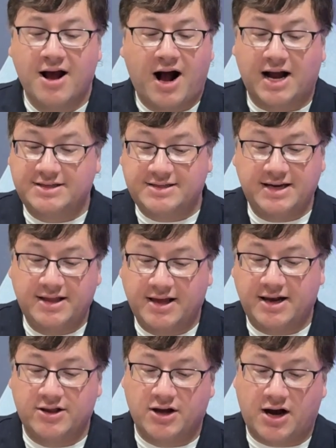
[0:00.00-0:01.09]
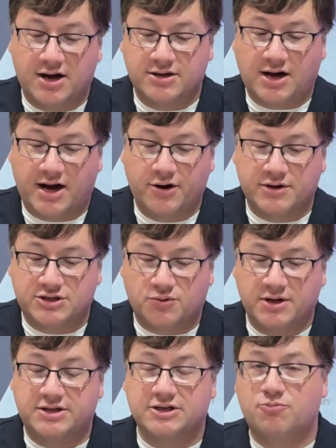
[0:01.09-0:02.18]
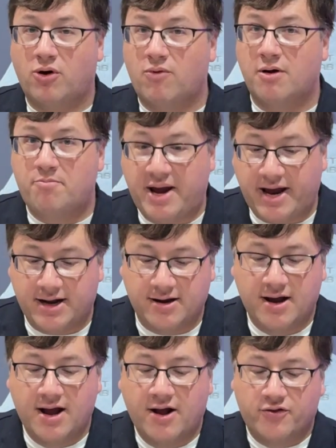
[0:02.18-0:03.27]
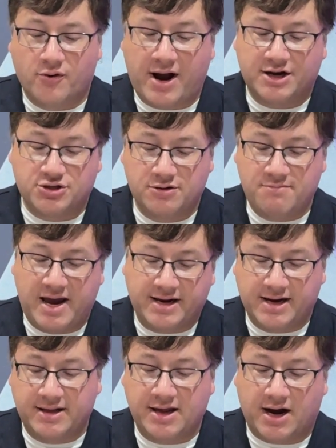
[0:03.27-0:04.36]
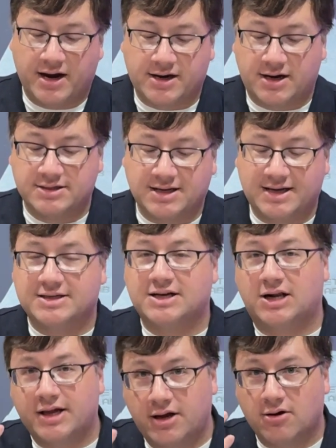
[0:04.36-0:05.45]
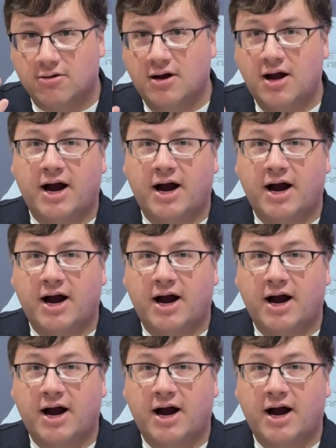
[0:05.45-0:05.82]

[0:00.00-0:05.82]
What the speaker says: I see that in the iOS 26.1 beta, they're actually making the icons less clear.